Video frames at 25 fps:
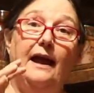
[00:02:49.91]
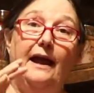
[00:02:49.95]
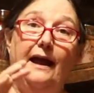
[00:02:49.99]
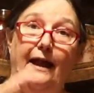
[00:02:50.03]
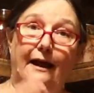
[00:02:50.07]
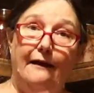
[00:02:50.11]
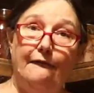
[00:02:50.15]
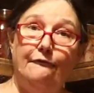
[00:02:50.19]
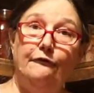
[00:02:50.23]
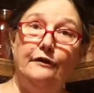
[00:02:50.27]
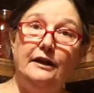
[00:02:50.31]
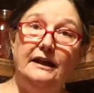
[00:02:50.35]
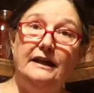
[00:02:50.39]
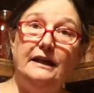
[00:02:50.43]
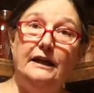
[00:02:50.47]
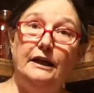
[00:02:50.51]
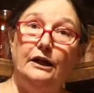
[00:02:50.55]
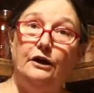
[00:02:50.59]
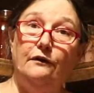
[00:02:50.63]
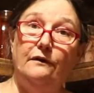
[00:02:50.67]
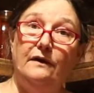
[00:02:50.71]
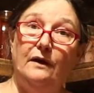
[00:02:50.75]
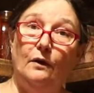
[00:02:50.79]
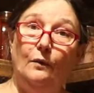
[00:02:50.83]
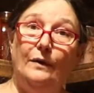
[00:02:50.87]
every
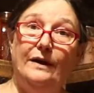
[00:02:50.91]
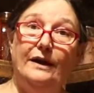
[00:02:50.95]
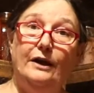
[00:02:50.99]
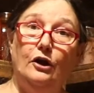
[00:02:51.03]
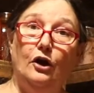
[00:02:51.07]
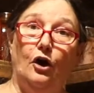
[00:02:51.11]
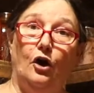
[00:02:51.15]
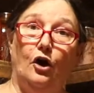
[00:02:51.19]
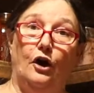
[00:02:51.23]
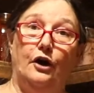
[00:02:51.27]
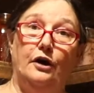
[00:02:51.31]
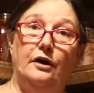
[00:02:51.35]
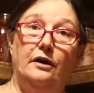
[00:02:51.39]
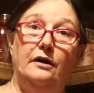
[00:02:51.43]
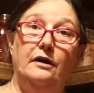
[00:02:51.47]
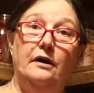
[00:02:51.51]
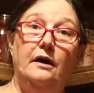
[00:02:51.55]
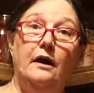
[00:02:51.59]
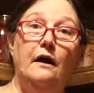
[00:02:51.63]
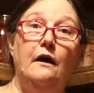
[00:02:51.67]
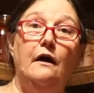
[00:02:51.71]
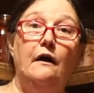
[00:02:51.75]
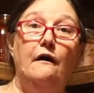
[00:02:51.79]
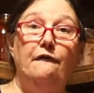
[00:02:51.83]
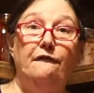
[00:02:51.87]
year that we garden
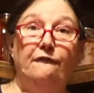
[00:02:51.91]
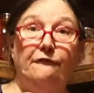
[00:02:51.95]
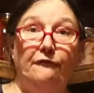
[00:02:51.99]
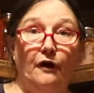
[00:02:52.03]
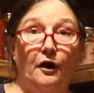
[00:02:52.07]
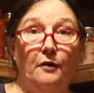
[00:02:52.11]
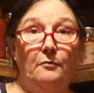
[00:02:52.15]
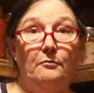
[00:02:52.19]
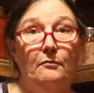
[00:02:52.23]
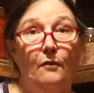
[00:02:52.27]
for